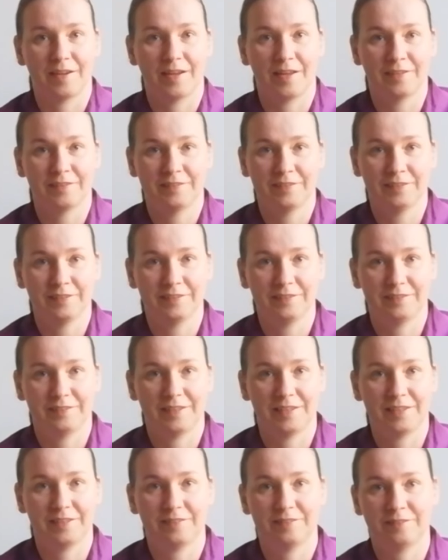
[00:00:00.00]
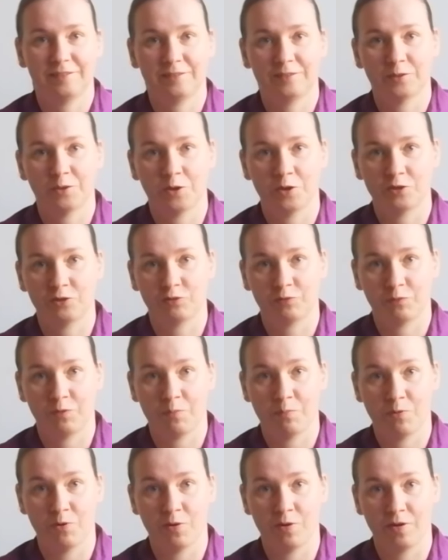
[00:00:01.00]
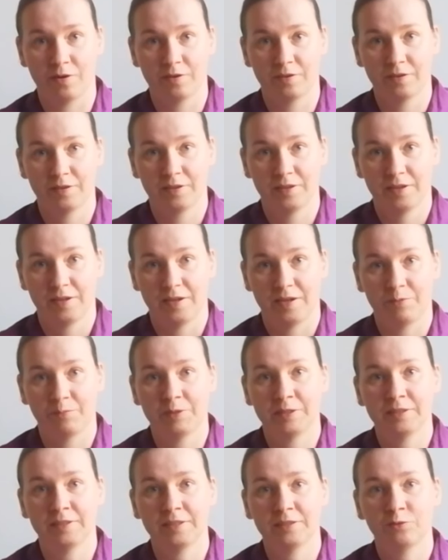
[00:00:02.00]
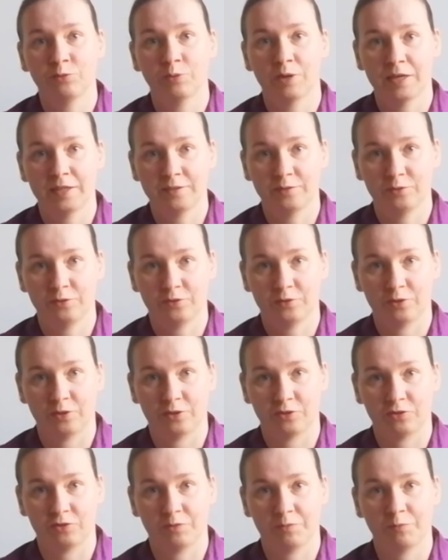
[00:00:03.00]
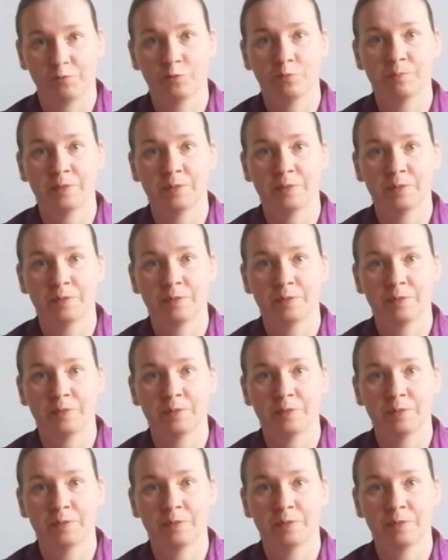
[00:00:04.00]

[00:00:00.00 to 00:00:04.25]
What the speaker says: until they search for more. And when they try to search through